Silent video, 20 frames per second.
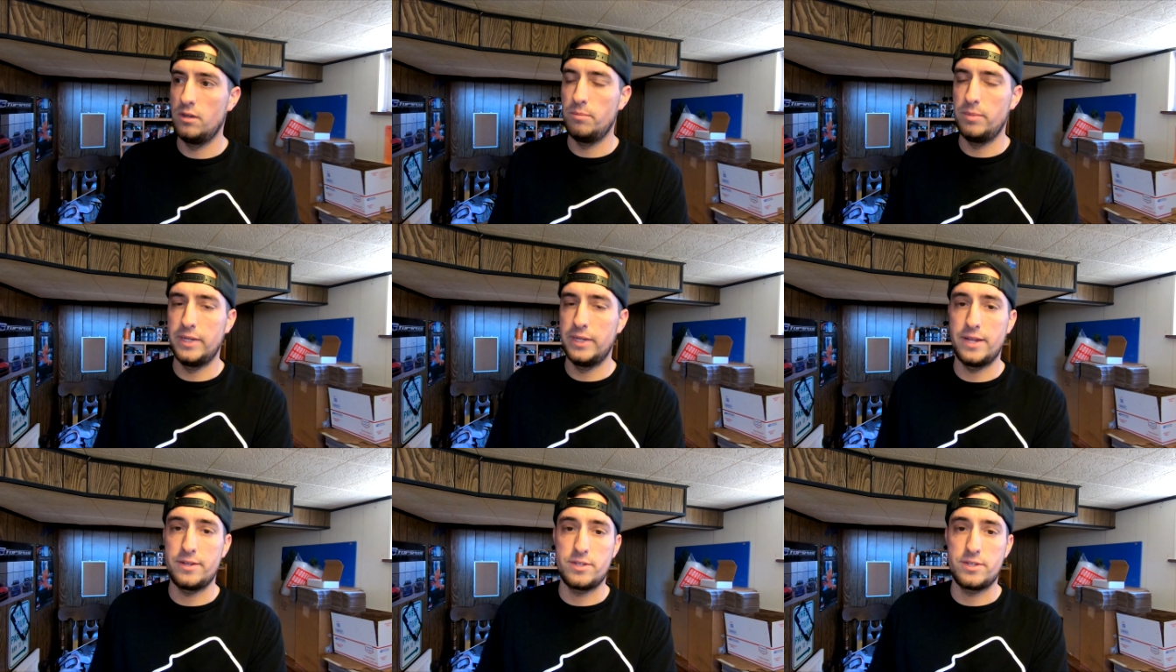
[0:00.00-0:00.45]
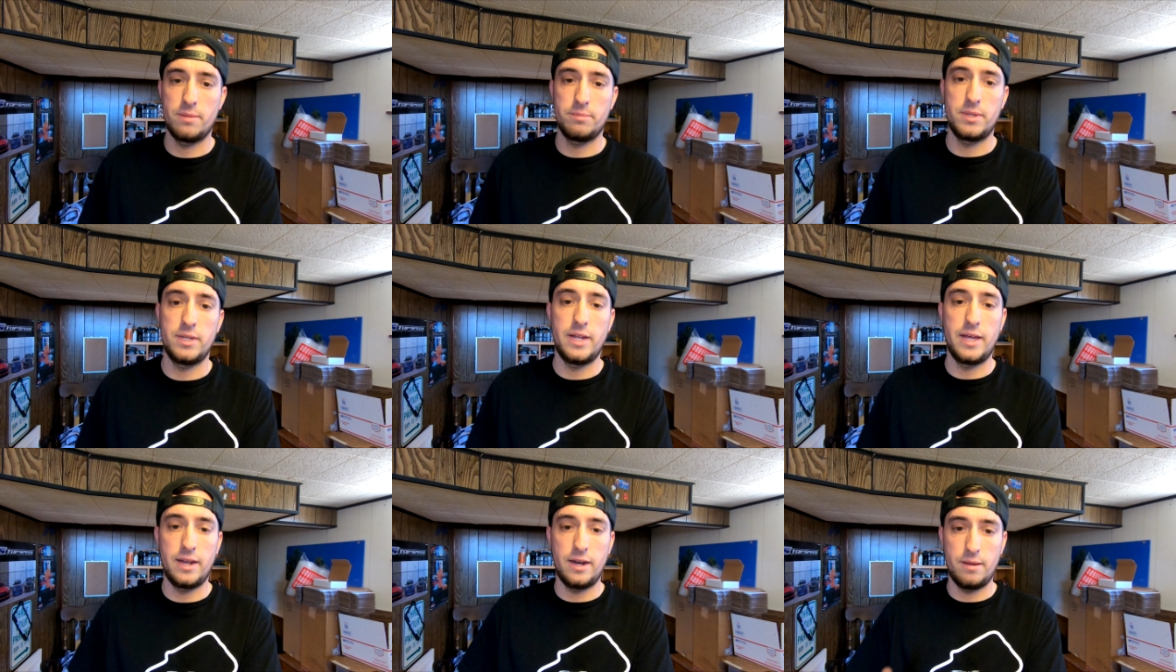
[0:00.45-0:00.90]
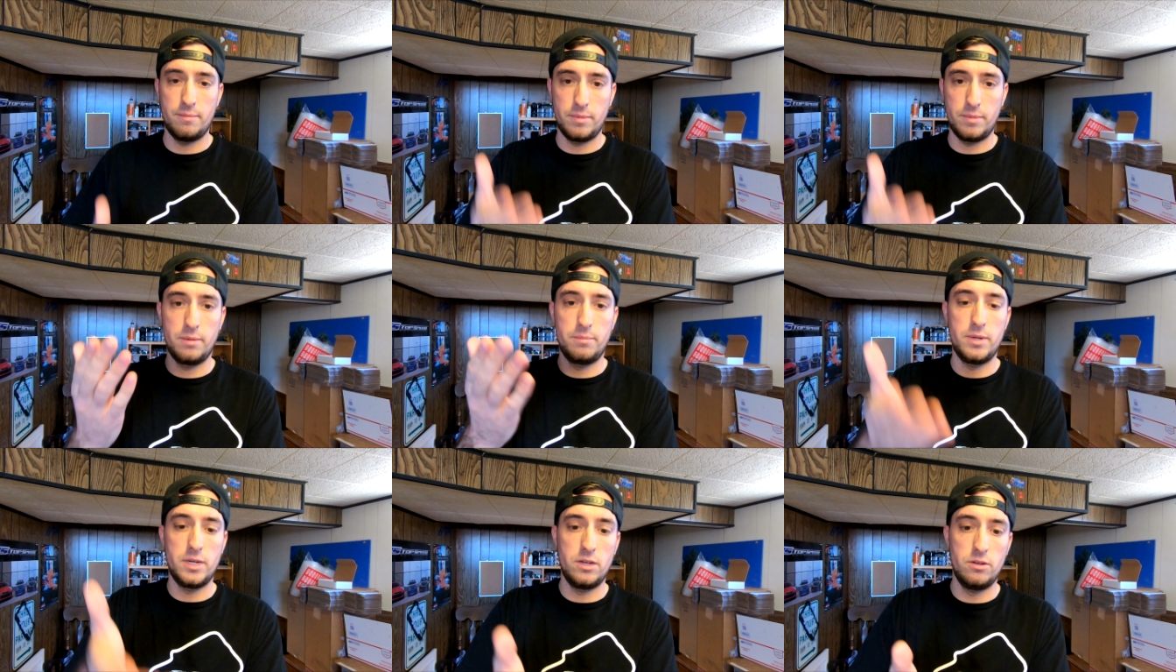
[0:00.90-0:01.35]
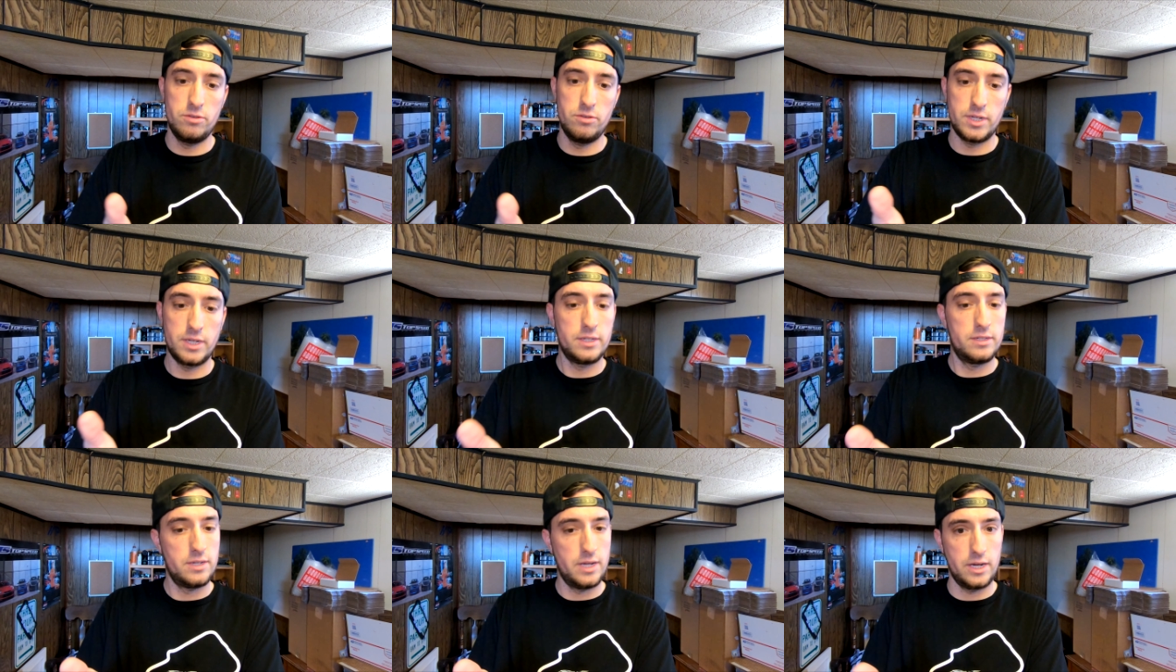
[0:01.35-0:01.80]
but that's something that I'm going to be
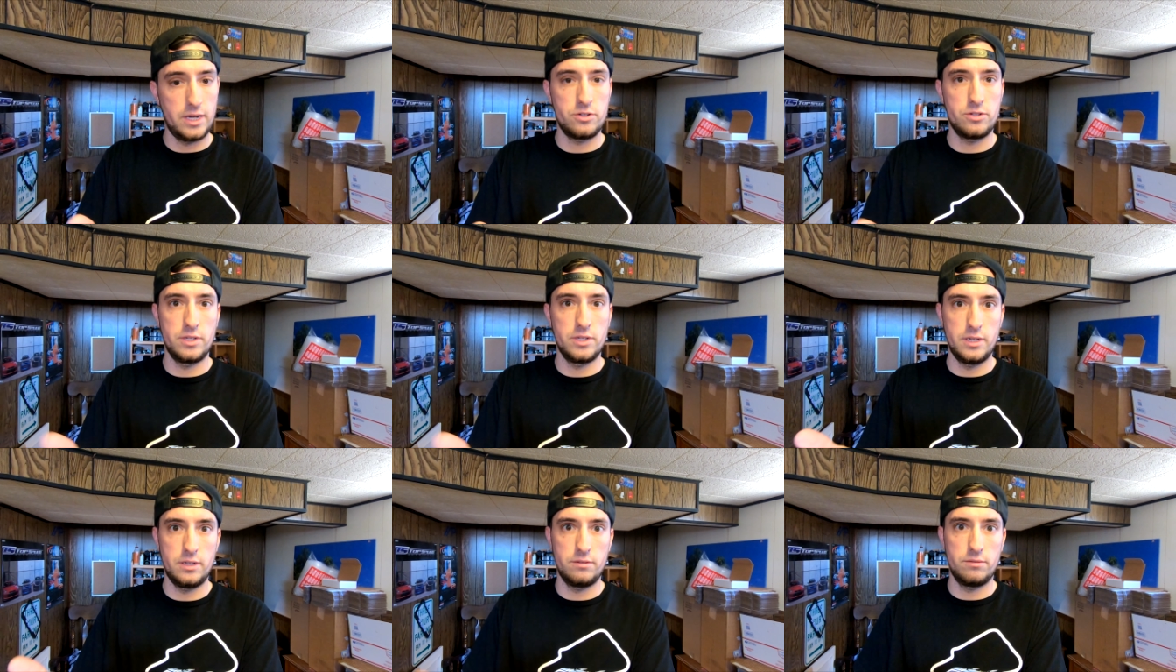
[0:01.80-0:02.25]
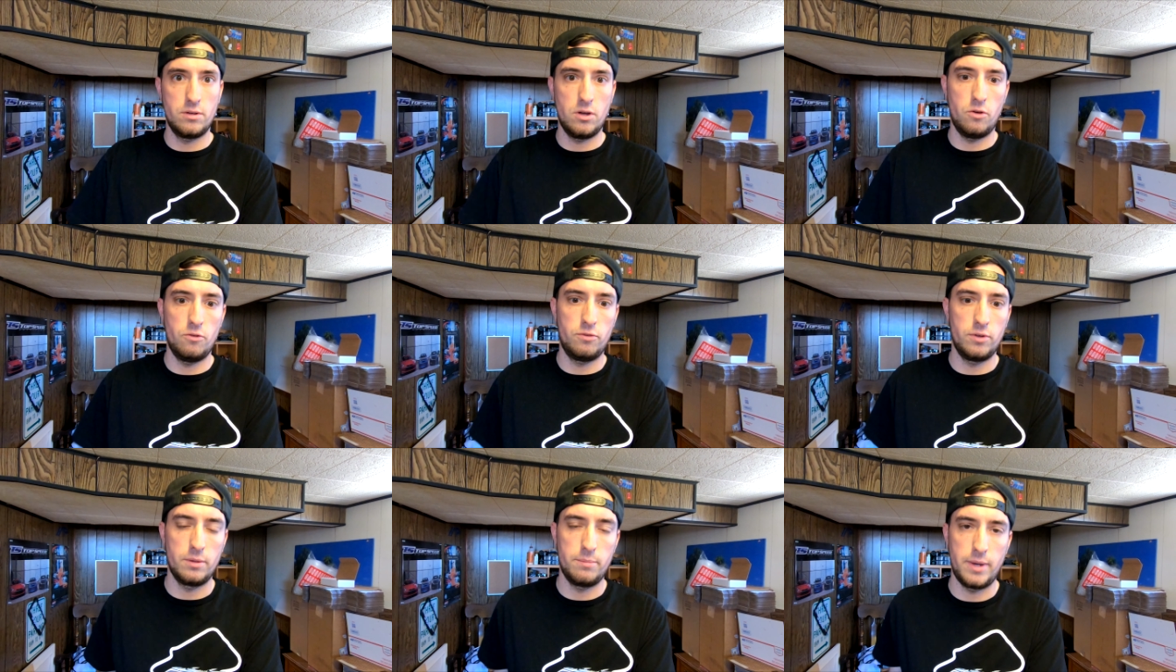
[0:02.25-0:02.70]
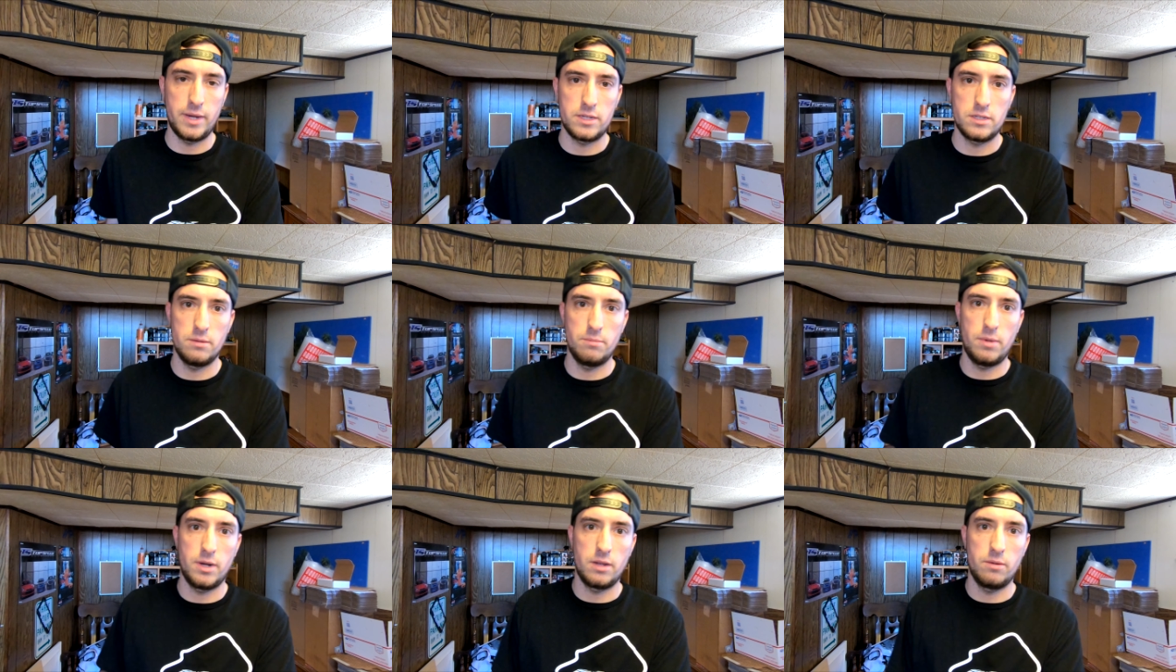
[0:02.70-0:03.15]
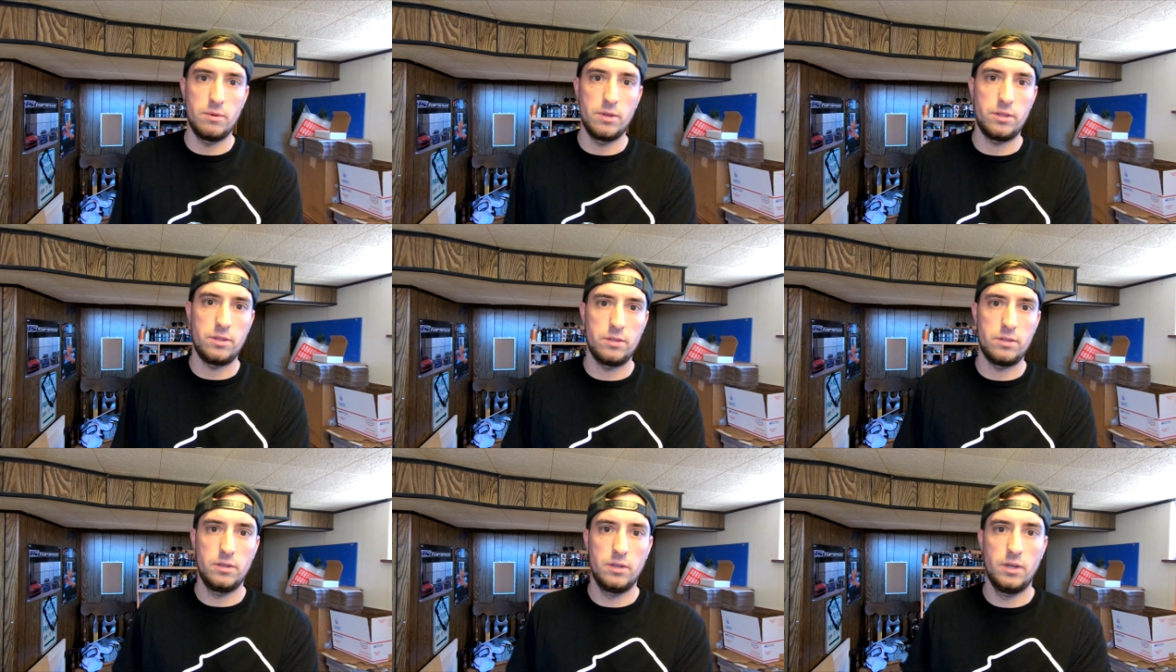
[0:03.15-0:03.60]
using to actually hopefully make some money
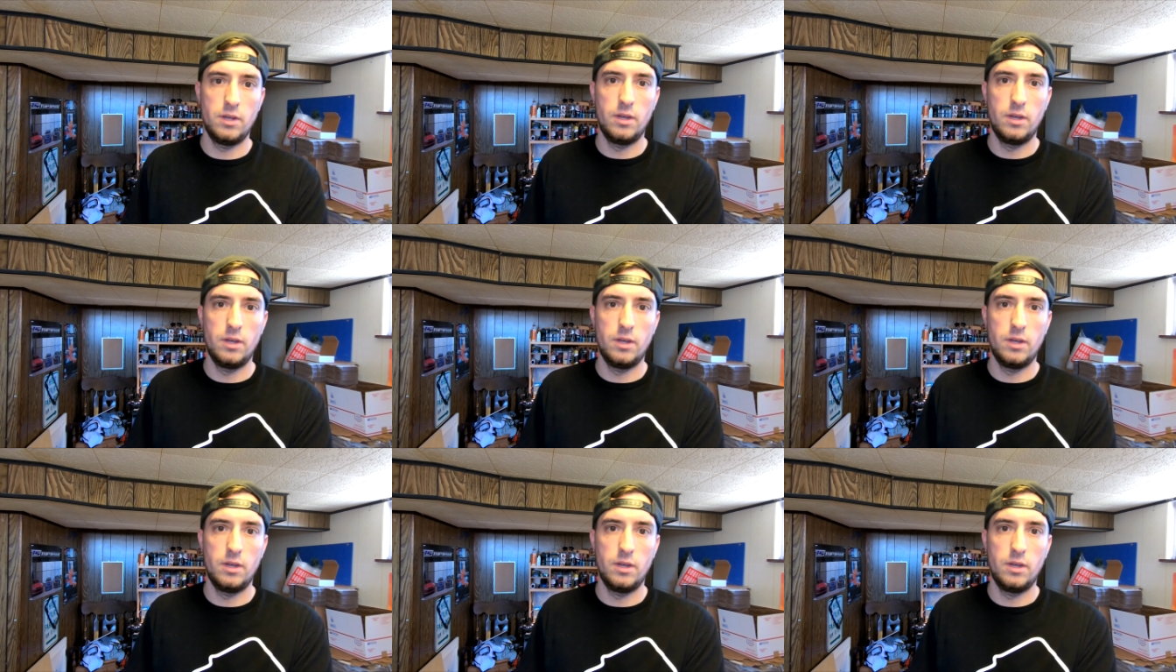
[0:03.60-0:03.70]
with